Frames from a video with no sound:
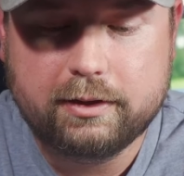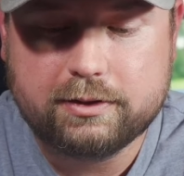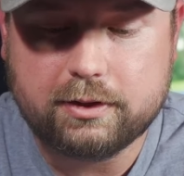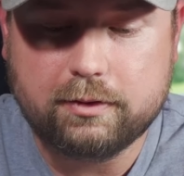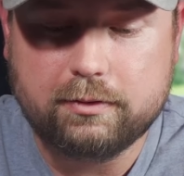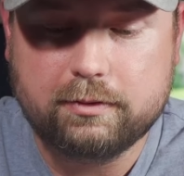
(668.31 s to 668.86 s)

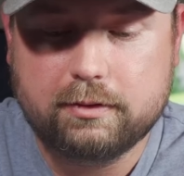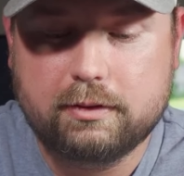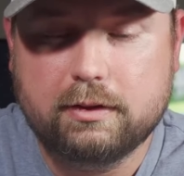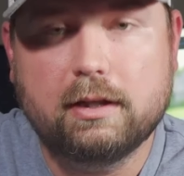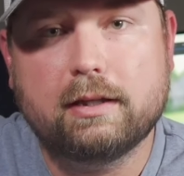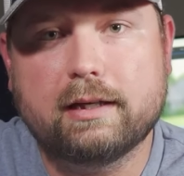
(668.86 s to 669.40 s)
So
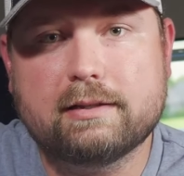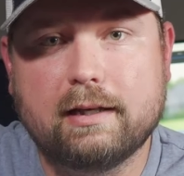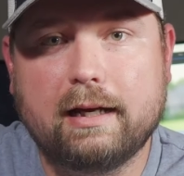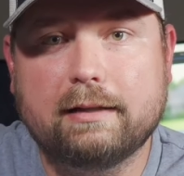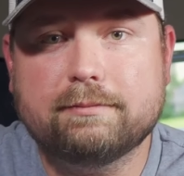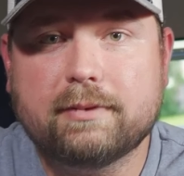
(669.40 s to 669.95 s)
thanks a
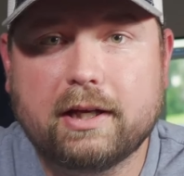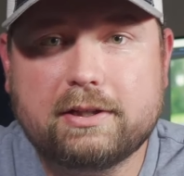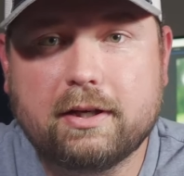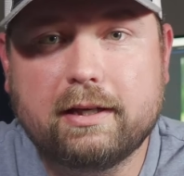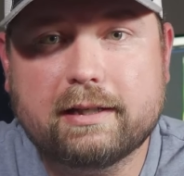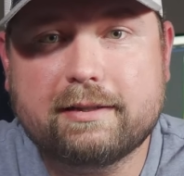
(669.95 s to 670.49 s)
lot. Catch
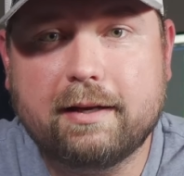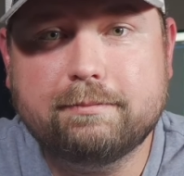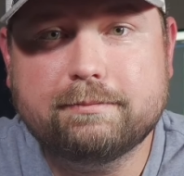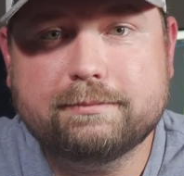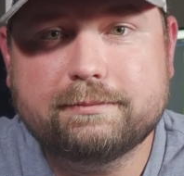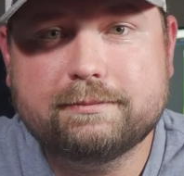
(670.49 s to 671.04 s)
y'all next
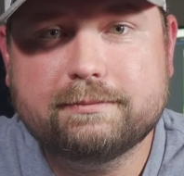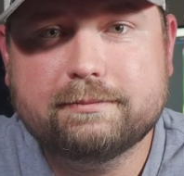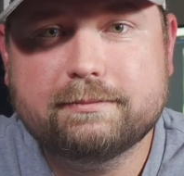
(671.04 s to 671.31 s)
time.